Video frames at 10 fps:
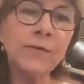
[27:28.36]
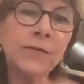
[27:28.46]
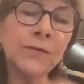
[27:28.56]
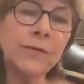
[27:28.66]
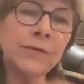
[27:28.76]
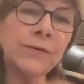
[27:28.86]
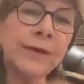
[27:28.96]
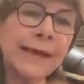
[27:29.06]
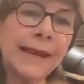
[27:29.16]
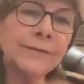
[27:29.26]
further you
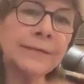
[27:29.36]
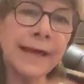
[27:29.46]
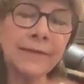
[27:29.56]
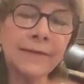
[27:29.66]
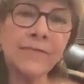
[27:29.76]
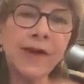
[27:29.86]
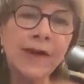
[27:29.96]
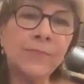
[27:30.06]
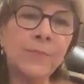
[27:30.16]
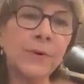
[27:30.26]
get outside the
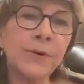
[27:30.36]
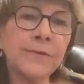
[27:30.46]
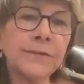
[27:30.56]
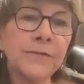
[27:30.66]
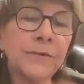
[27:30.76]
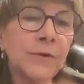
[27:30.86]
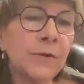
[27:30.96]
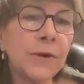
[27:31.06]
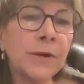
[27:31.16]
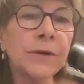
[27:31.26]
5 boroughs of New
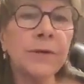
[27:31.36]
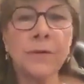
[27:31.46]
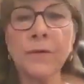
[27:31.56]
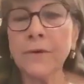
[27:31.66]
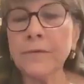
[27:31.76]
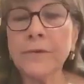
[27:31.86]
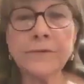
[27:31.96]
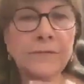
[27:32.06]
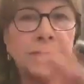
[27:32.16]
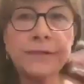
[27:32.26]
York, or
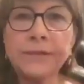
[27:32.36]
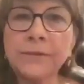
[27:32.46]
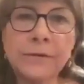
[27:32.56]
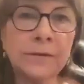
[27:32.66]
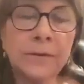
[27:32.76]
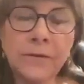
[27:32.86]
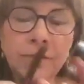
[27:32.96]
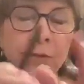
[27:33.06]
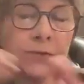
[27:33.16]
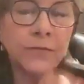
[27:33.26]
those
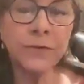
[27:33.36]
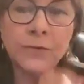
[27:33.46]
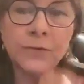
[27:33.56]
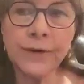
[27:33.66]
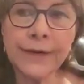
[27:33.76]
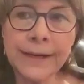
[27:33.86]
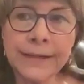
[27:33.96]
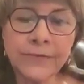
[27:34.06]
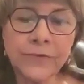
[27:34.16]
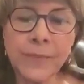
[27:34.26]
of you joining
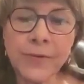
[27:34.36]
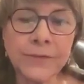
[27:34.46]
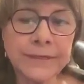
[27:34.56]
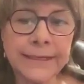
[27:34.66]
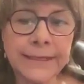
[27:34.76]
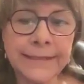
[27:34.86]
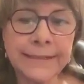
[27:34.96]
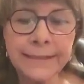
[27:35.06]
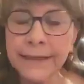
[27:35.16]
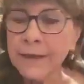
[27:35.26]
us from other
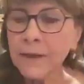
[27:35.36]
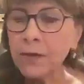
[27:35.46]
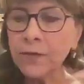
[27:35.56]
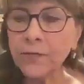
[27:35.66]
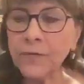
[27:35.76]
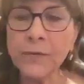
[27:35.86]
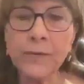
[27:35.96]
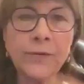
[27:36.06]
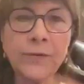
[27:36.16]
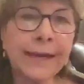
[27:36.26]
cities, the further
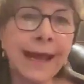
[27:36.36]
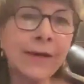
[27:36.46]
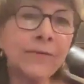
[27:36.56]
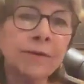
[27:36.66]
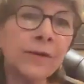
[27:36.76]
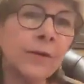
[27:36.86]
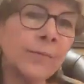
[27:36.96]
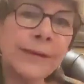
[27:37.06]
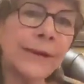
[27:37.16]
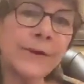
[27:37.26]
you get out of an
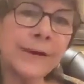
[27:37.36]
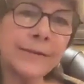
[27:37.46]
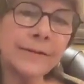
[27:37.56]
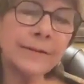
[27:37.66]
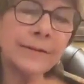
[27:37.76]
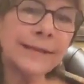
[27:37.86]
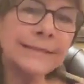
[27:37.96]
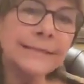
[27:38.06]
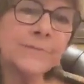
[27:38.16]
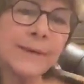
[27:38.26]
urban area, the
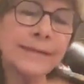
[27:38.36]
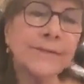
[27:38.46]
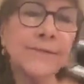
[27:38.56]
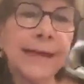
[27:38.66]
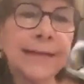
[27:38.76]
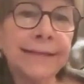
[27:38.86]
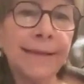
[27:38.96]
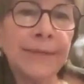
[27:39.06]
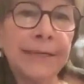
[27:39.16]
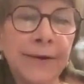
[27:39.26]
less expensive that
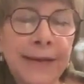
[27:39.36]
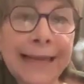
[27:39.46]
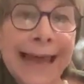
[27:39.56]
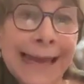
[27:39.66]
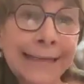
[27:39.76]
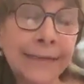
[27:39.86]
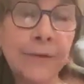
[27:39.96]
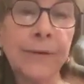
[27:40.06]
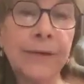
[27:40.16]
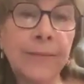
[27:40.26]
cemetery land is
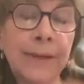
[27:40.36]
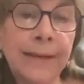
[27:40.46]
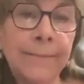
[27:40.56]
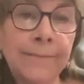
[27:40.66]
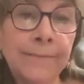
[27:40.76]
going to be.